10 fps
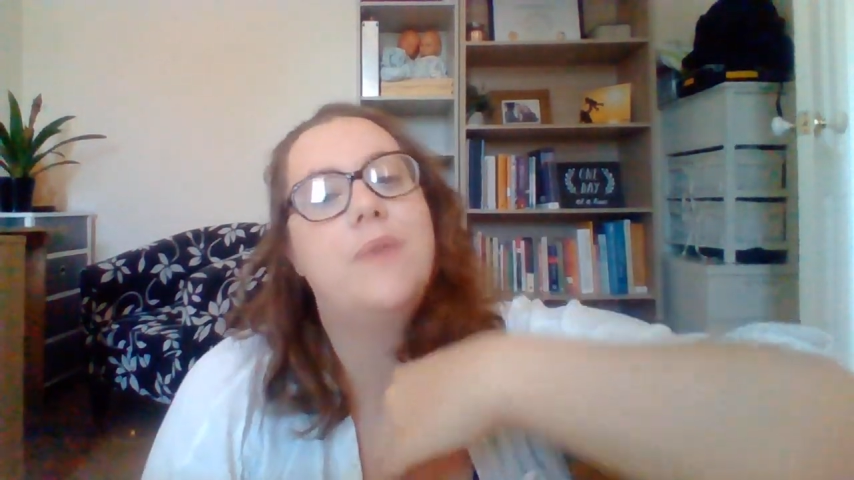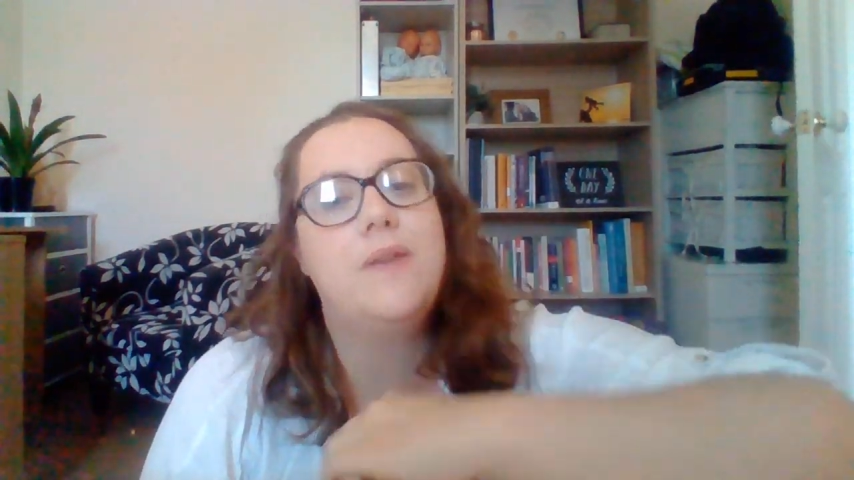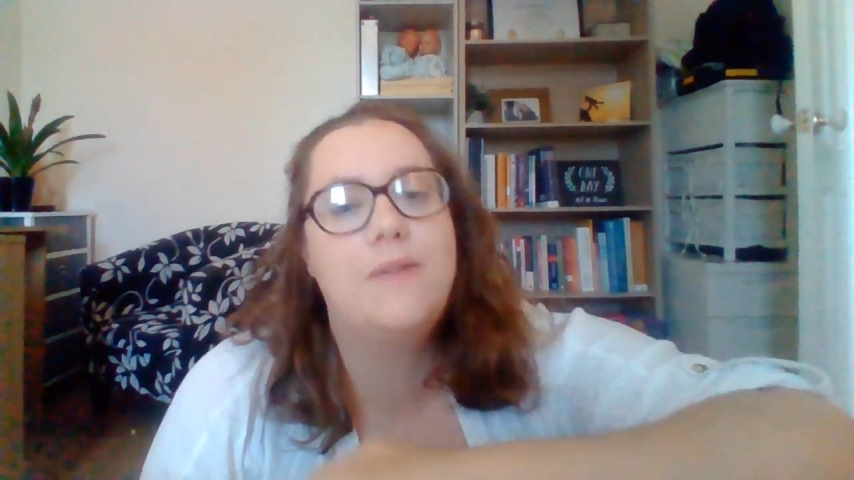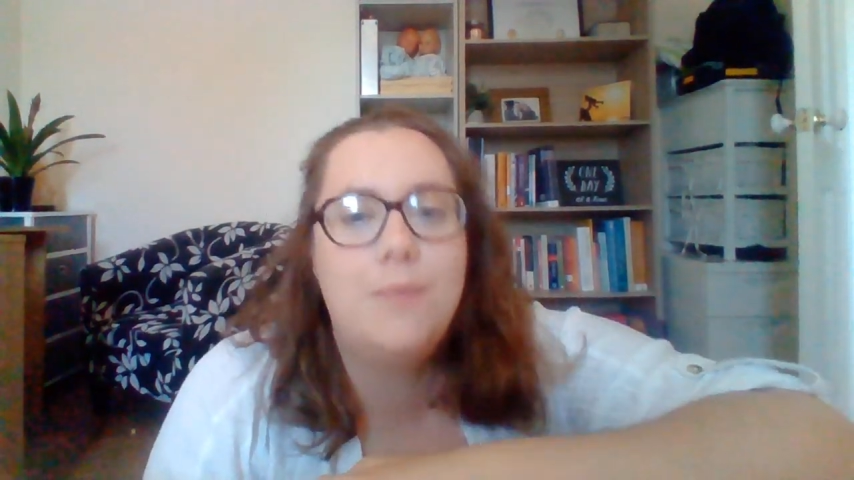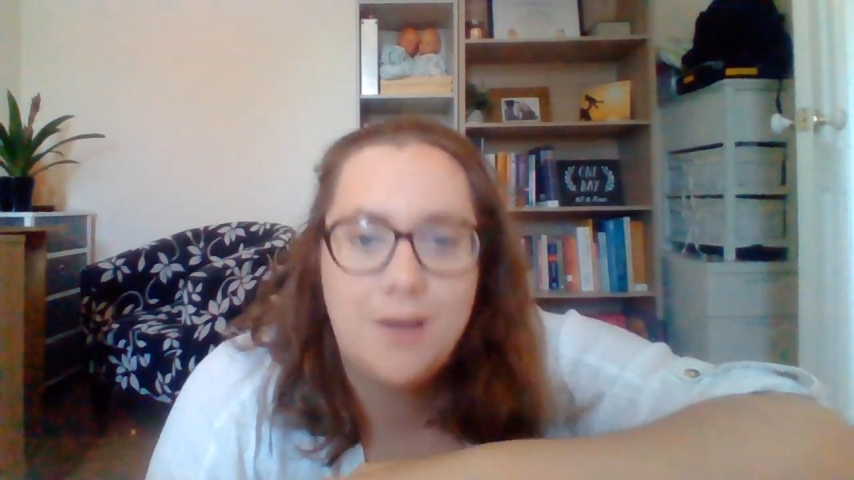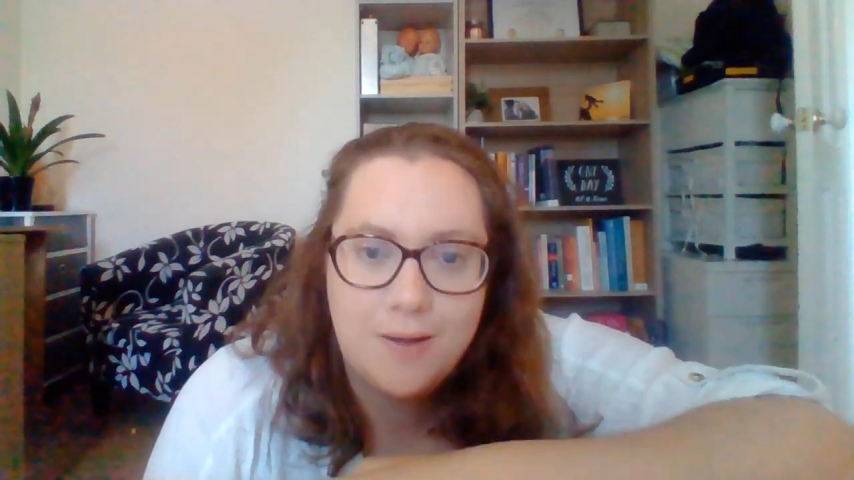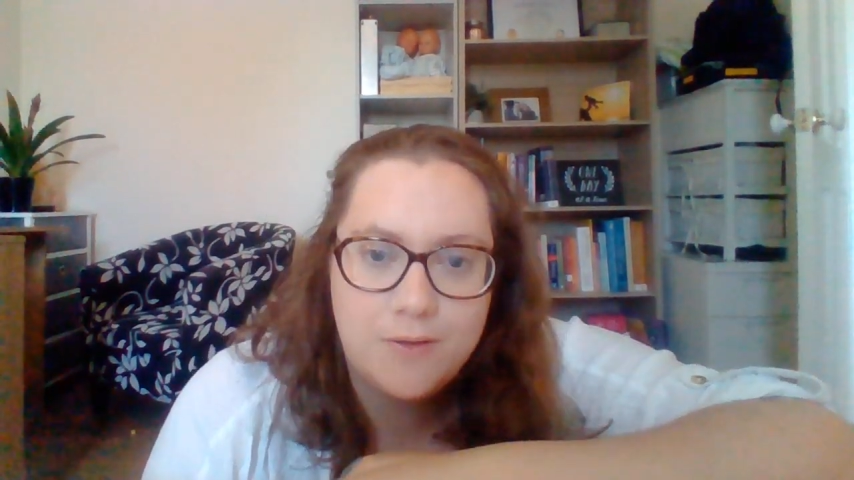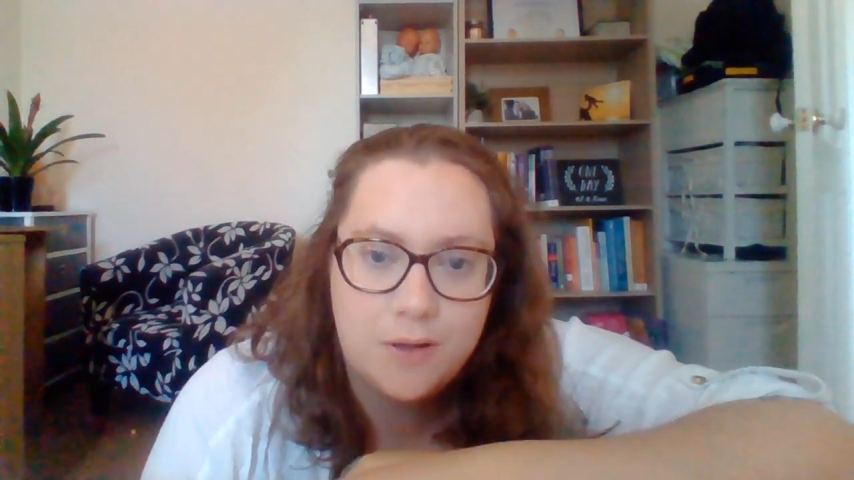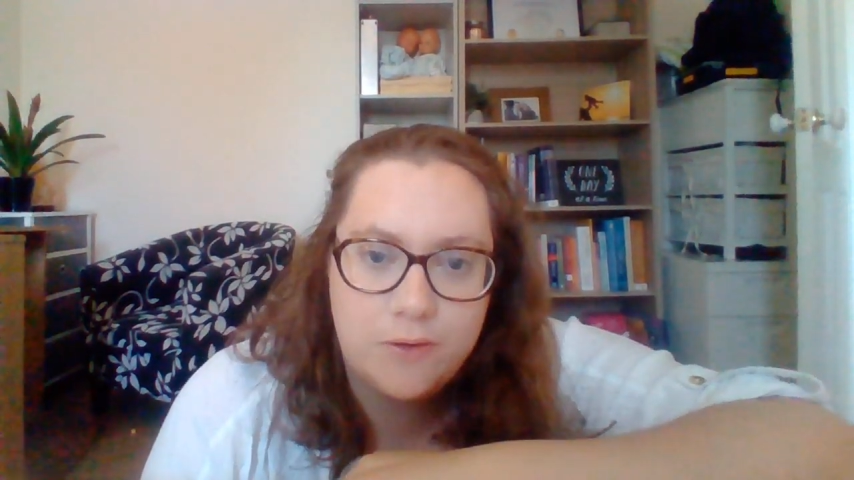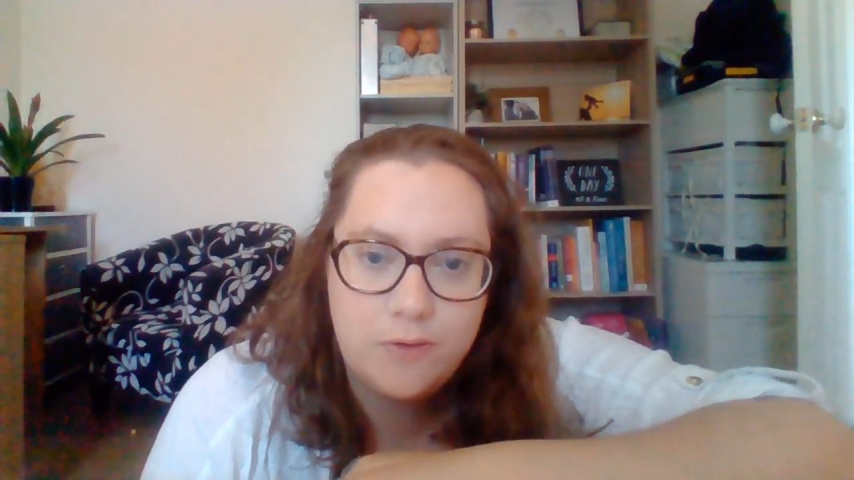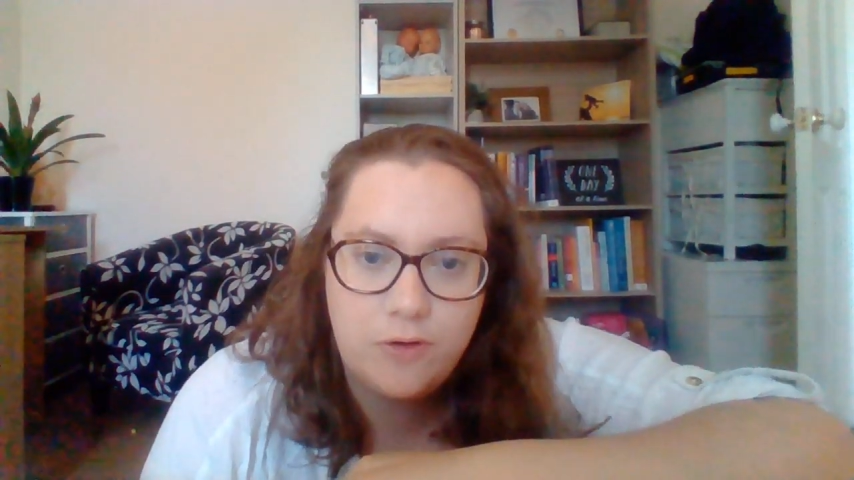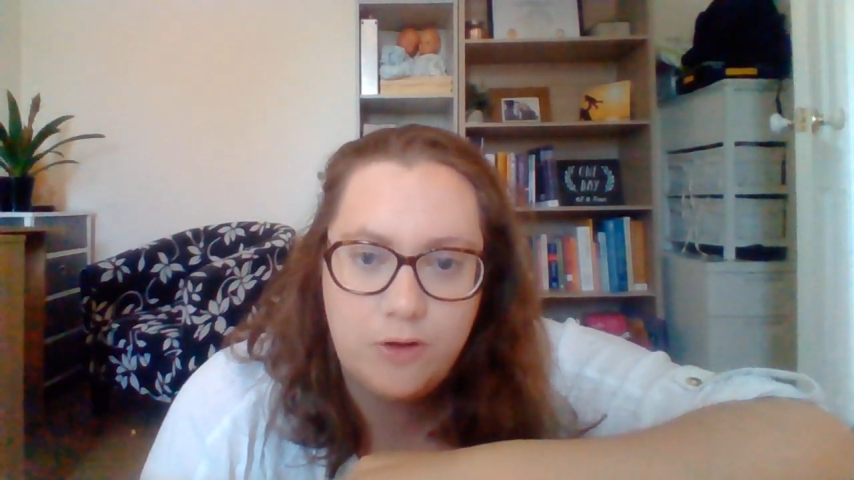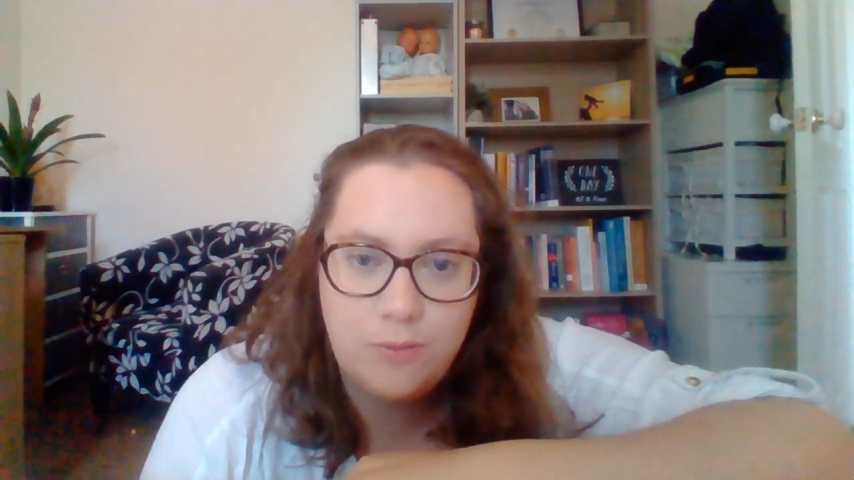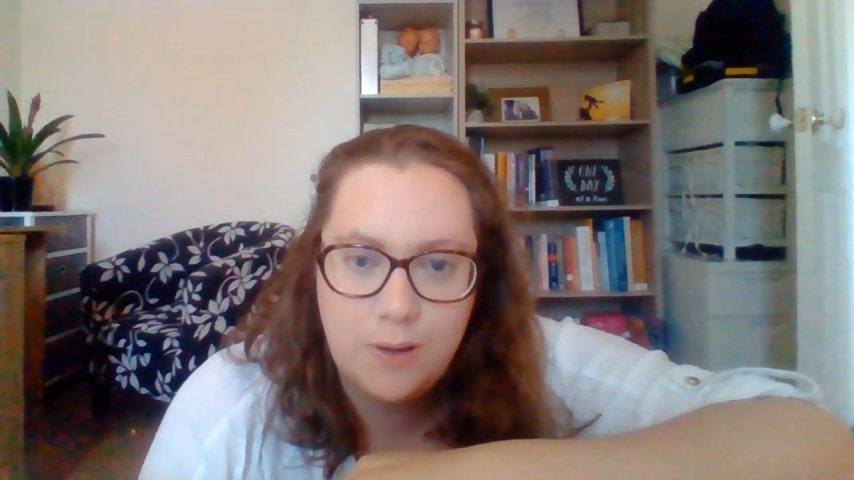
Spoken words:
that somebody has asked you